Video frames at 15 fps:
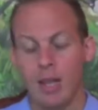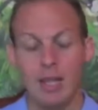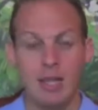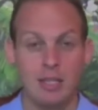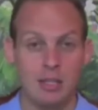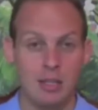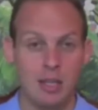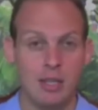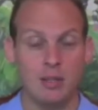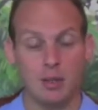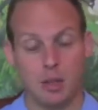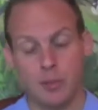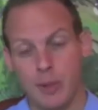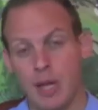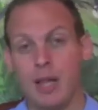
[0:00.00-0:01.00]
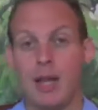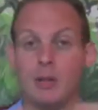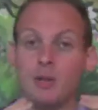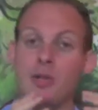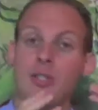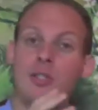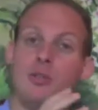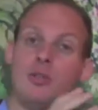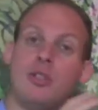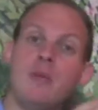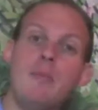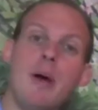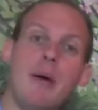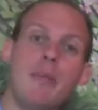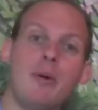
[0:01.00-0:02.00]
easy to spell, also easy to
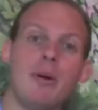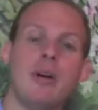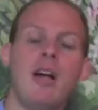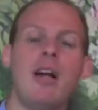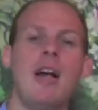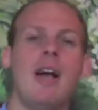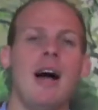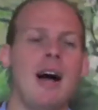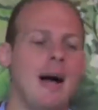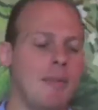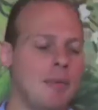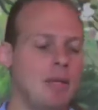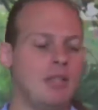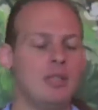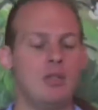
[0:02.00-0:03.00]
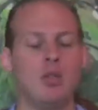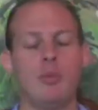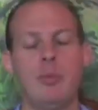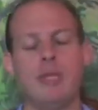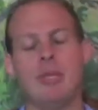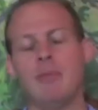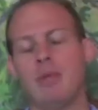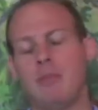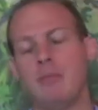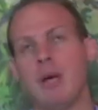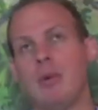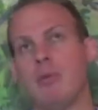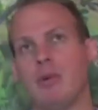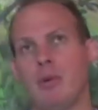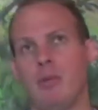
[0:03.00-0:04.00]
remember. It should be something
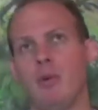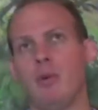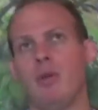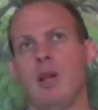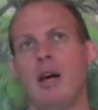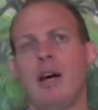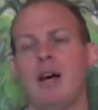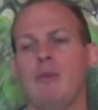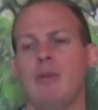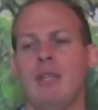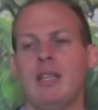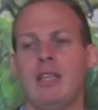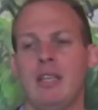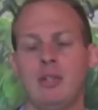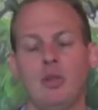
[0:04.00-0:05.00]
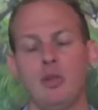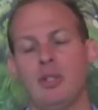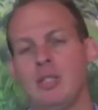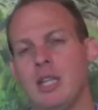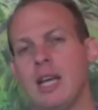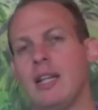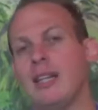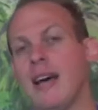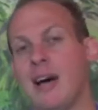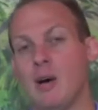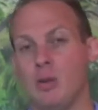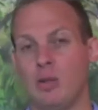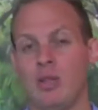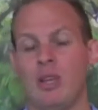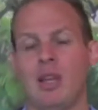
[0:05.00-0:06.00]
memorable. It should stand
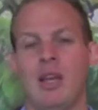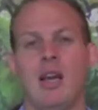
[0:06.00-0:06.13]
out.